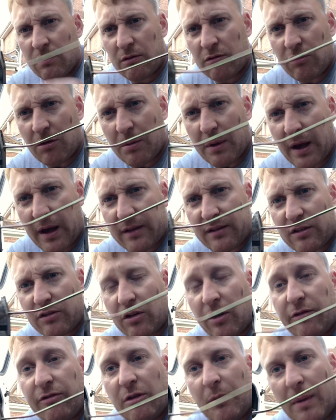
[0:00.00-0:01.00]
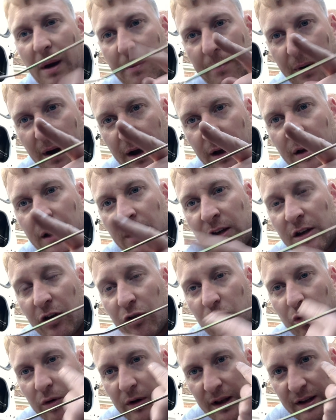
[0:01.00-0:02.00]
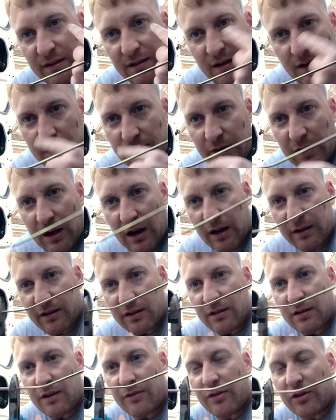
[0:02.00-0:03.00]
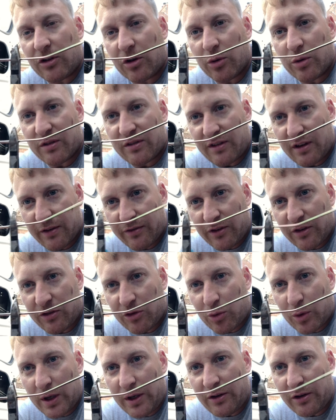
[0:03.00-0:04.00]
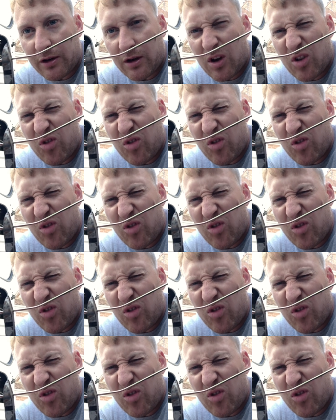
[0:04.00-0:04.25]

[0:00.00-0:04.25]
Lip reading: Trim that excess off. Remember, you don't need safety glasses if you do the safety squint.